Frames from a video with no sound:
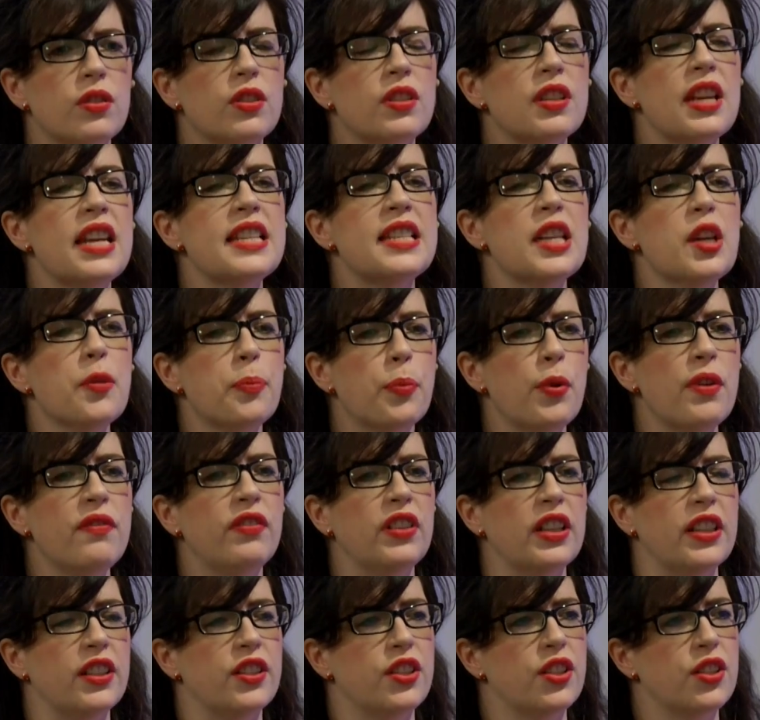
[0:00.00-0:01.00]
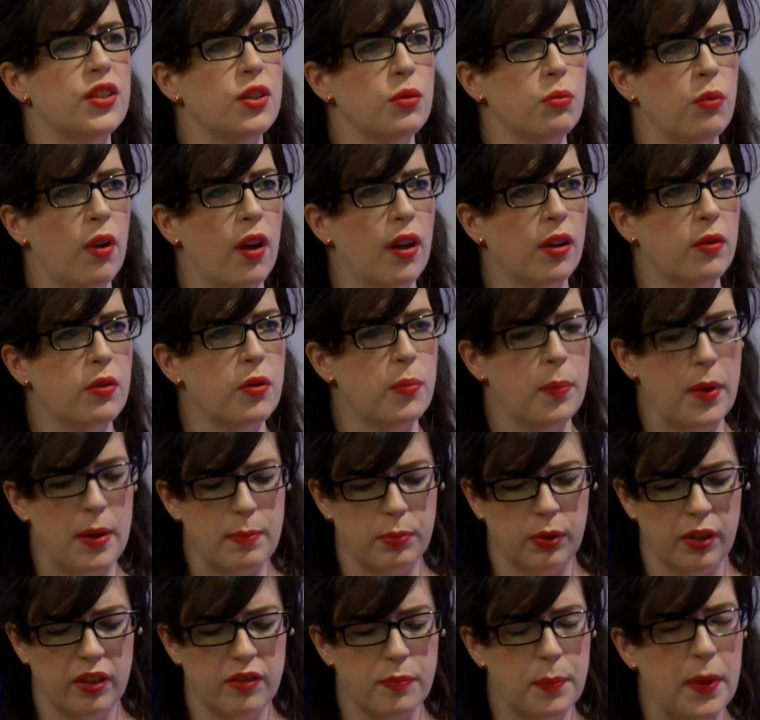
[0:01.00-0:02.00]
Is it a privilege to work with
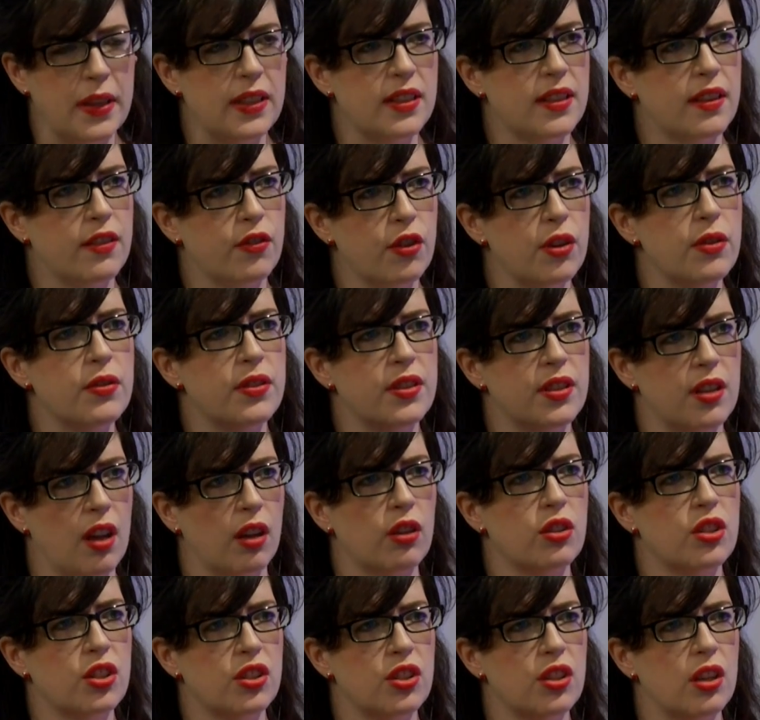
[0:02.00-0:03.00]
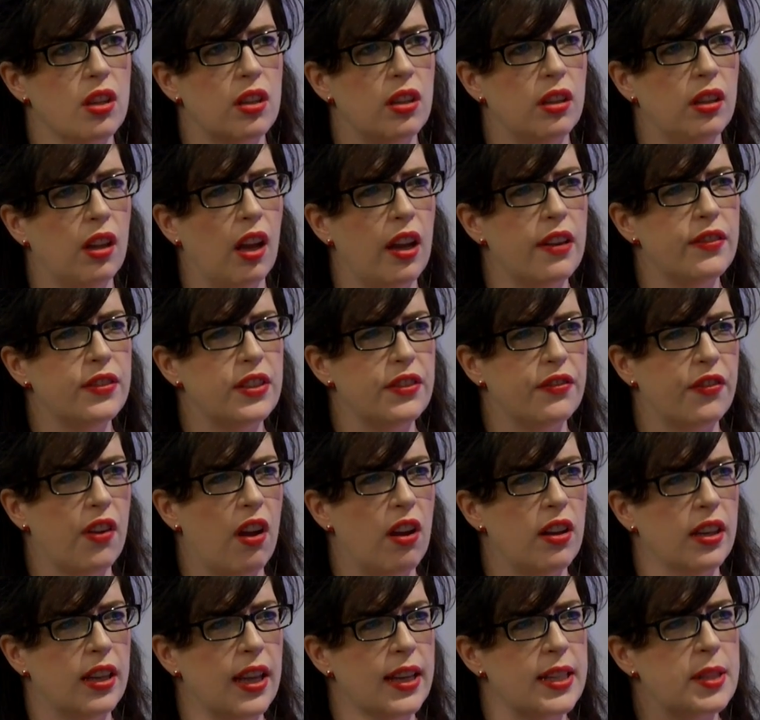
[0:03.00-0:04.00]
people who've been through such
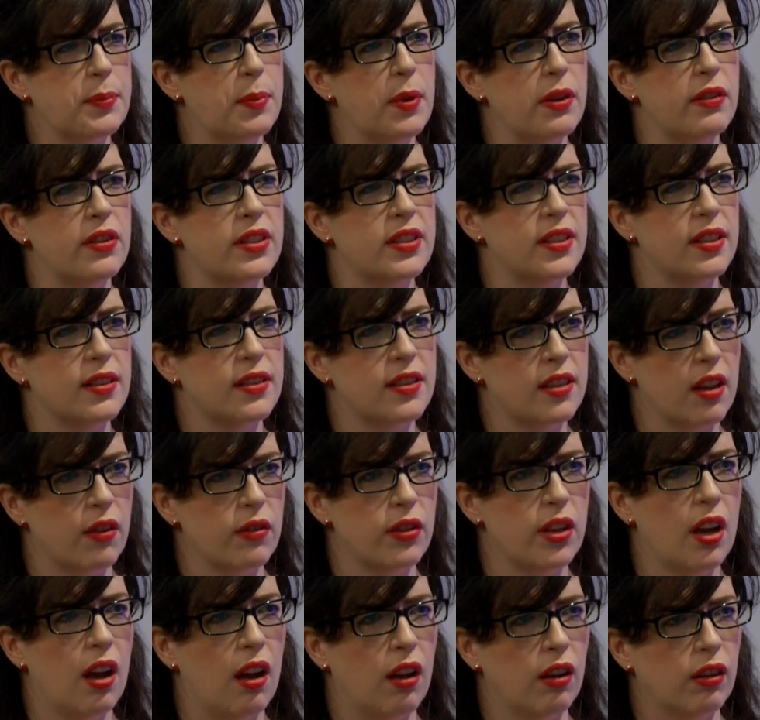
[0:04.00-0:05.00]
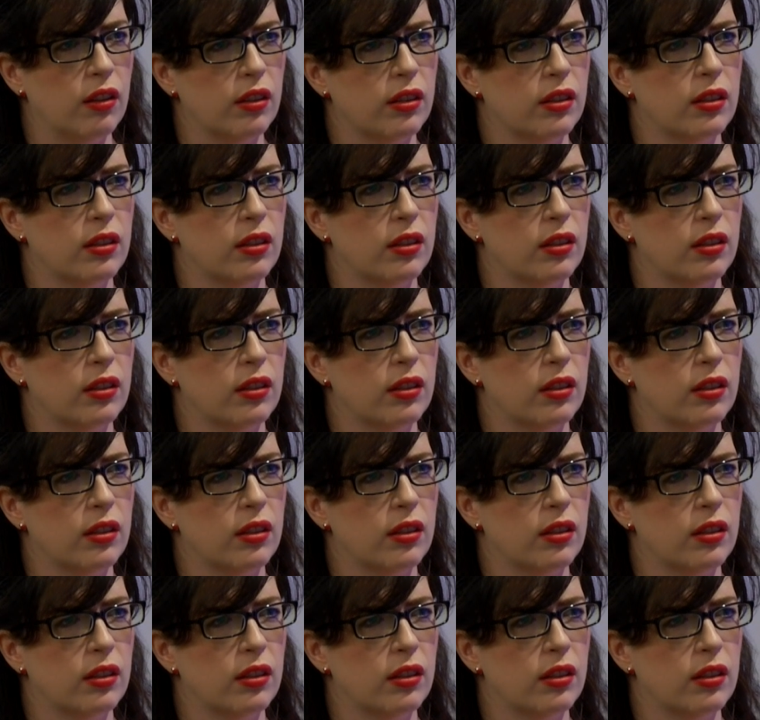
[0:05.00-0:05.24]
life-defining experiences so young?